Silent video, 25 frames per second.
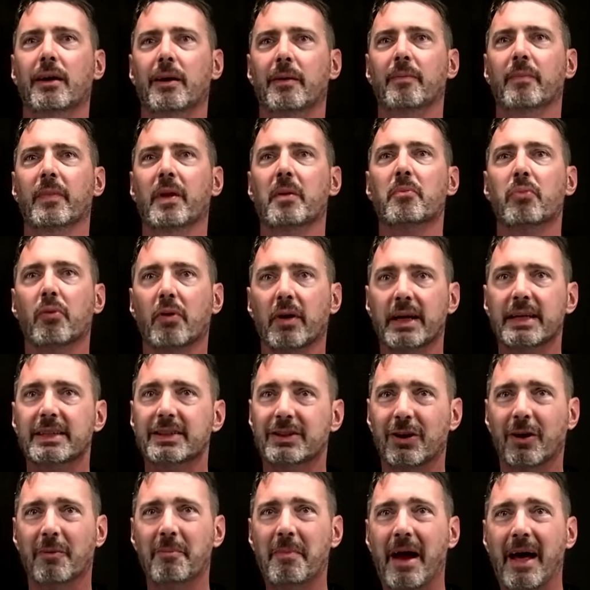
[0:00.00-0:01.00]
embrace
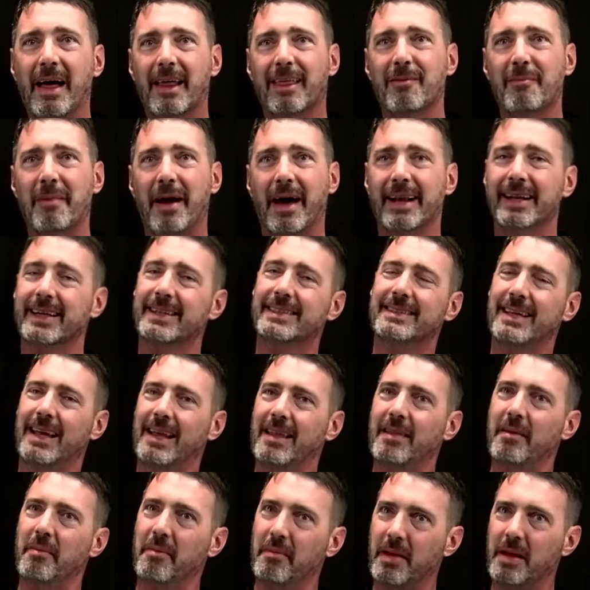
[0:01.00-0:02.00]
your mathematics and
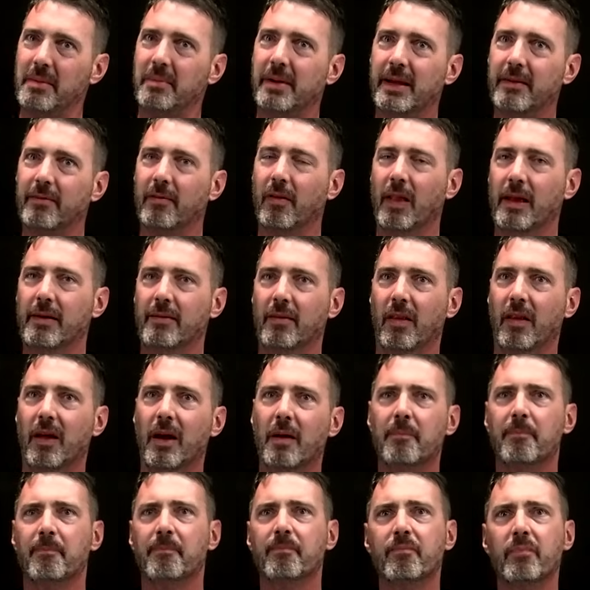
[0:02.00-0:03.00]
then maybe even level
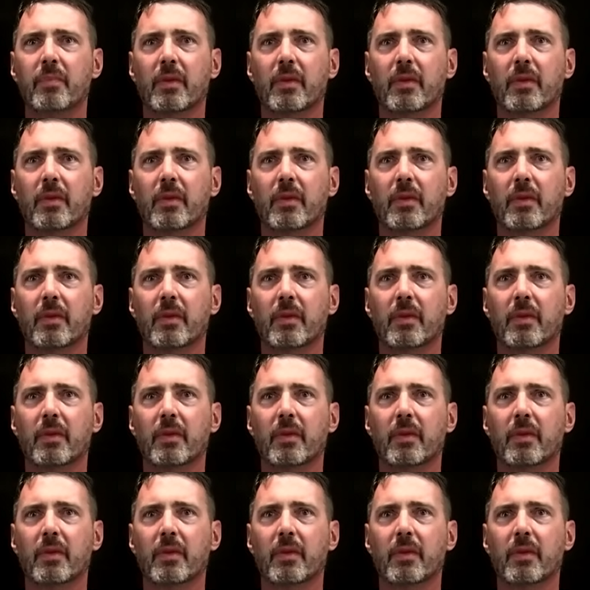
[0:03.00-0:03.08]
up?